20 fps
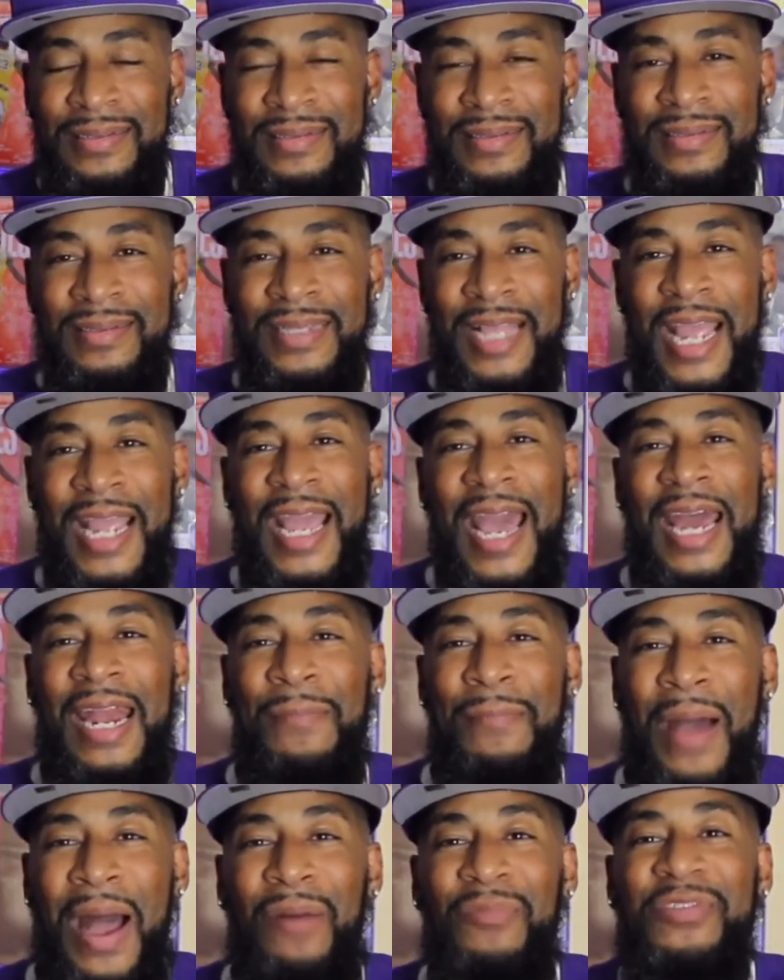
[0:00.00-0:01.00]
They got
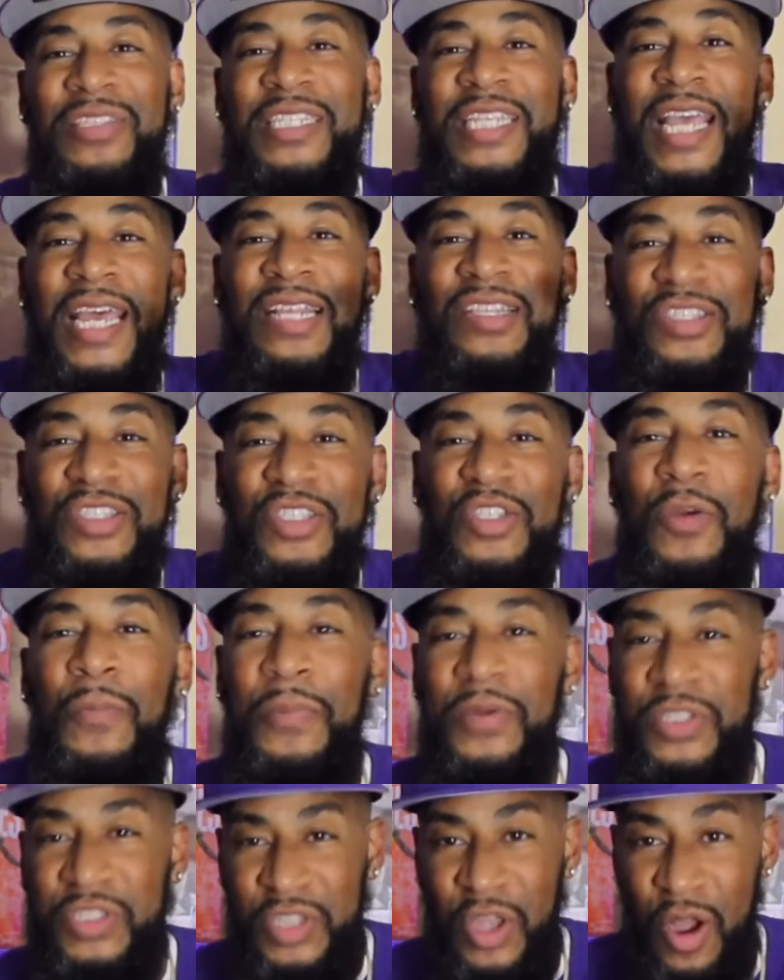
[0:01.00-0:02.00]
about 10
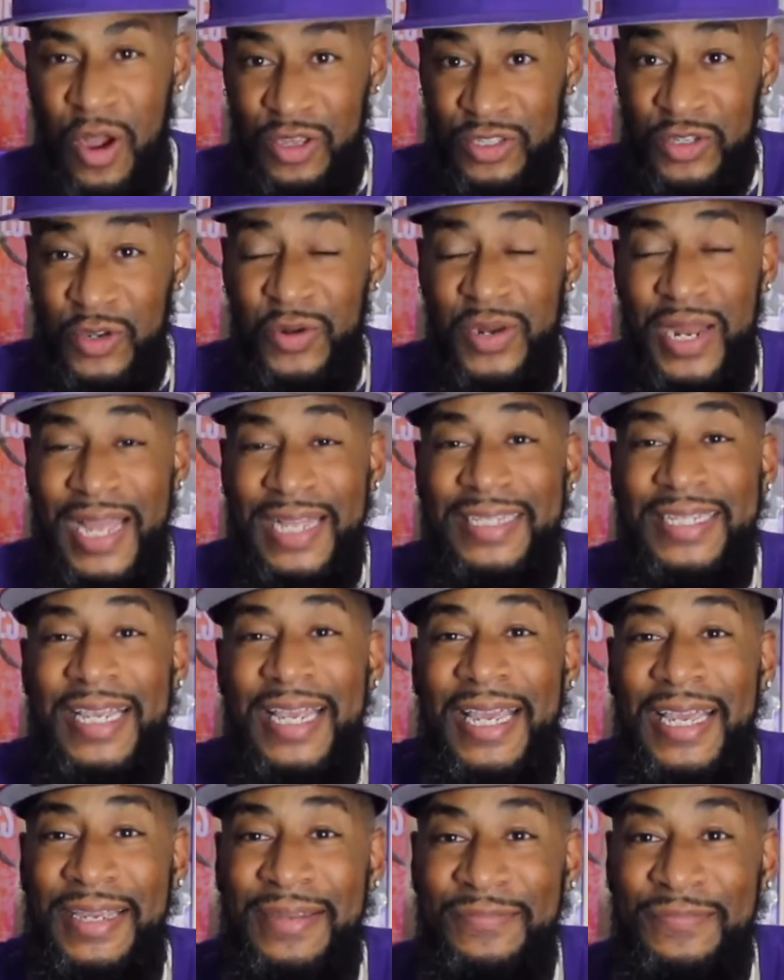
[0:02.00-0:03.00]
superstars on their
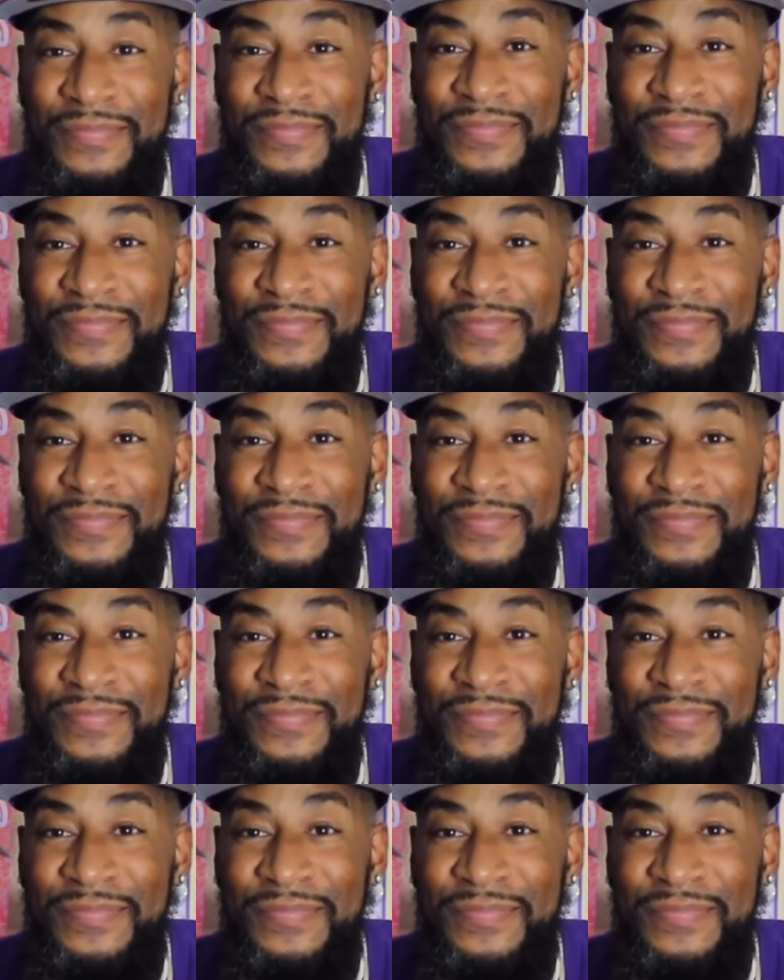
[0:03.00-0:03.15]
team.